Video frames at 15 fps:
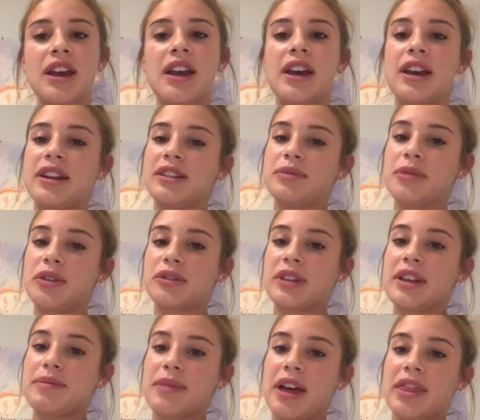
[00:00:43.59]
It is mostly
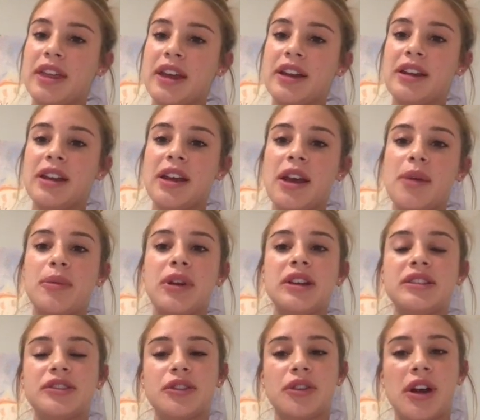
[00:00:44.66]
methane, but is
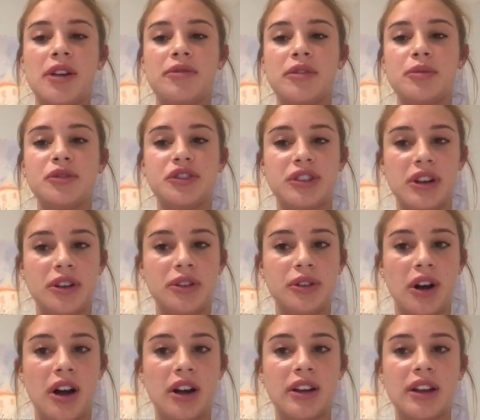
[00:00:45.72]
derived from shale
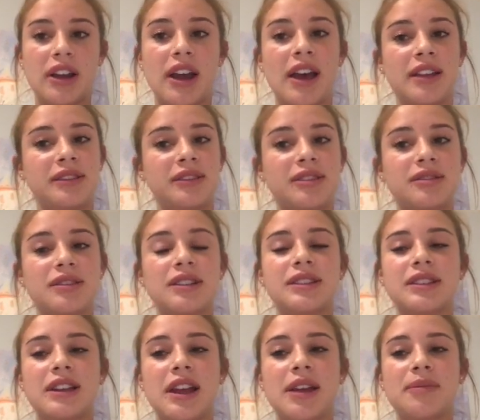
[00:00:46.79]
rock, hence its
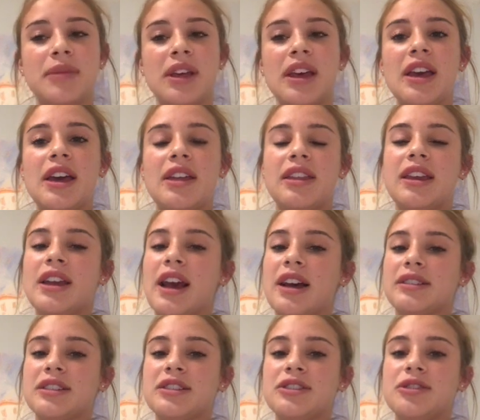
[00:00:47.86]
name. The gas
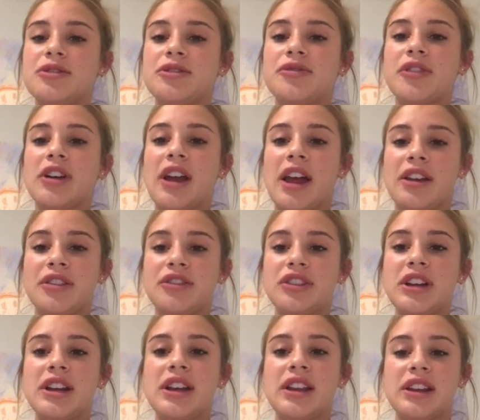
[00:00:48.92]
is used for
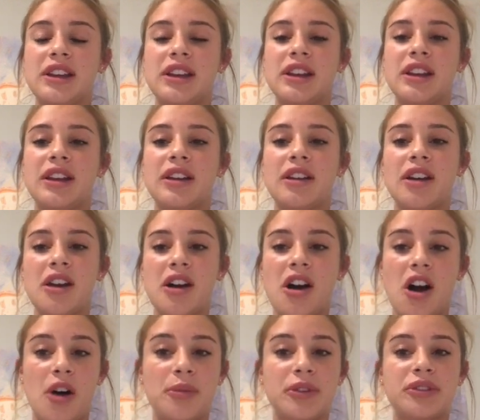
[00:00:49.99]
energy and heating.
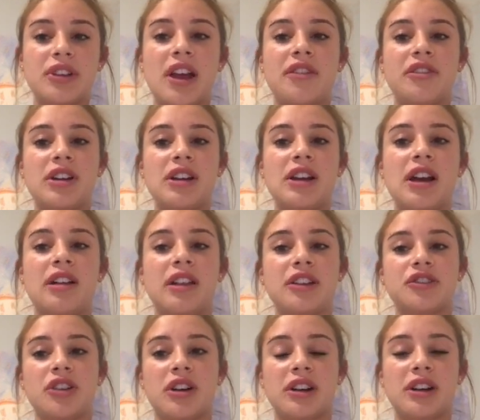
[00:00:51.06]
Almost every
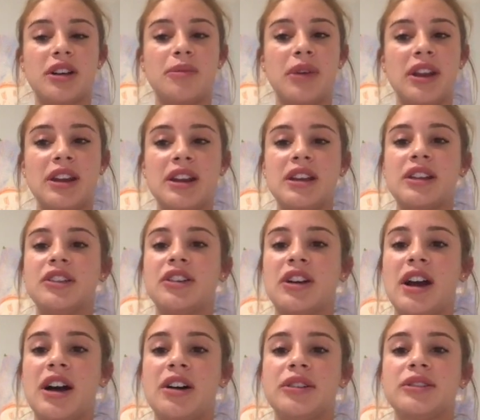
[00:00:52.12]
electronic amenity in your
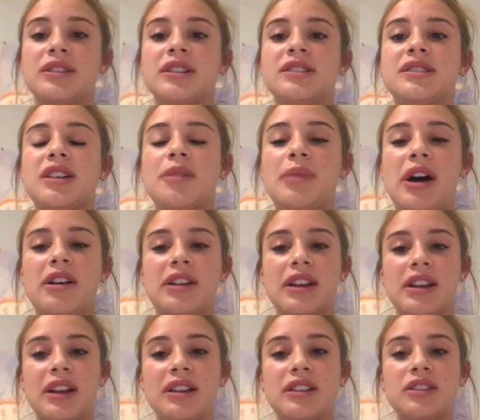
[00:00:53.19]
house is somehow
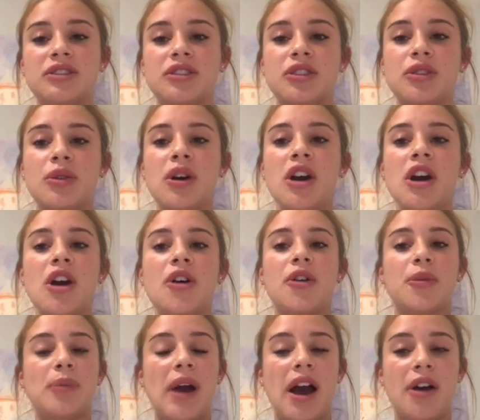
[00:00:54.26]
connected to or
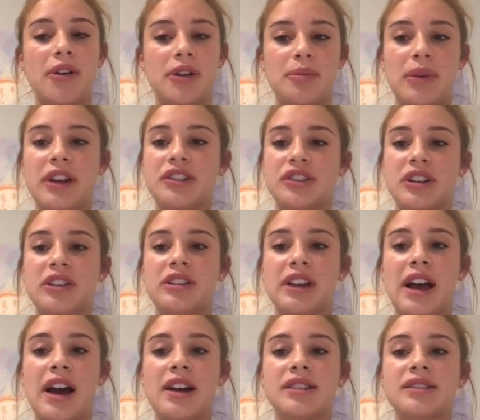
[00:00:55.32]
powered by shale
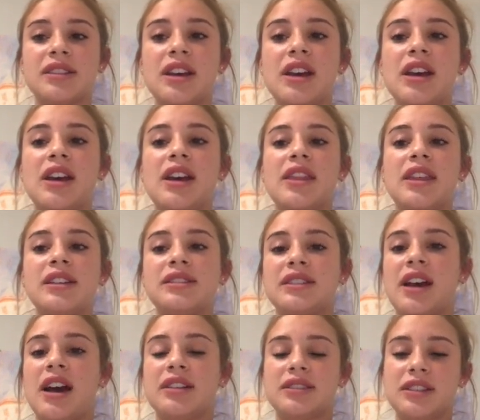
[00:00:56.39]
gas. This
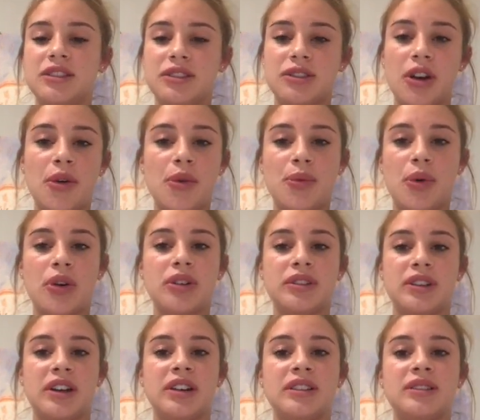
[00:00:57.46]
gas is so important
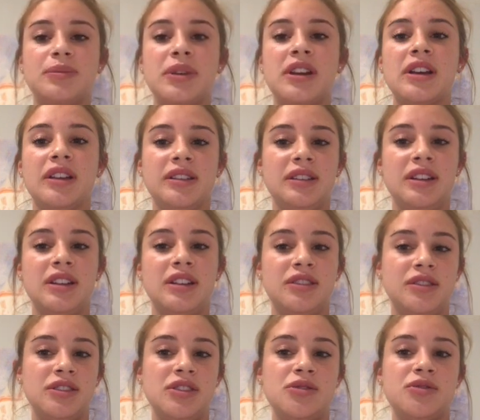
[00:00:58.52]
to us because it is
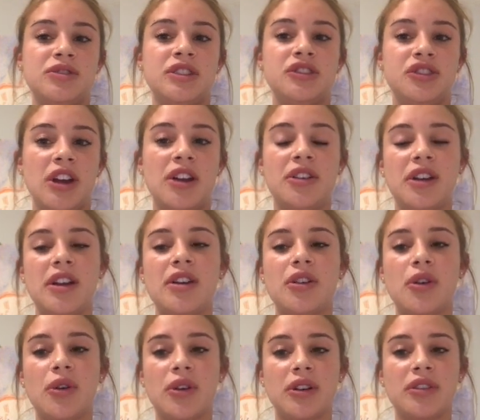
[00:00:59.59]
used to generate a
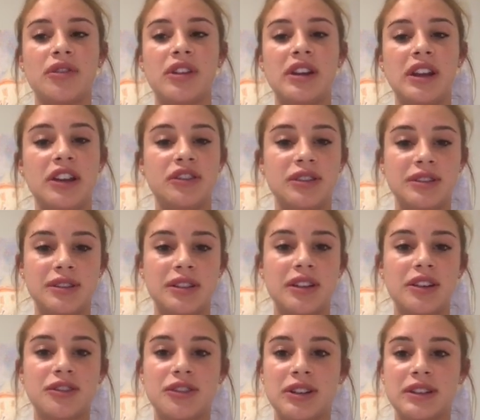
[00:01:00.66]
quarter of the nation's
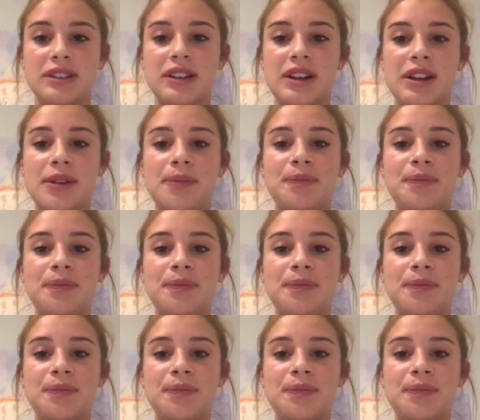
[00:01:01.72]
electricity.